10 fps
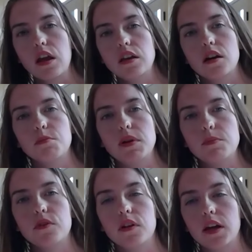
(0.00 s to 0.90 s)
young
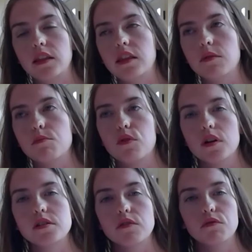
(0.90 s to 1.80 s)
people like the
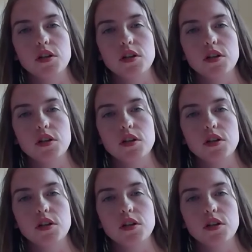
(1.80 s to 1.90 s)
importance of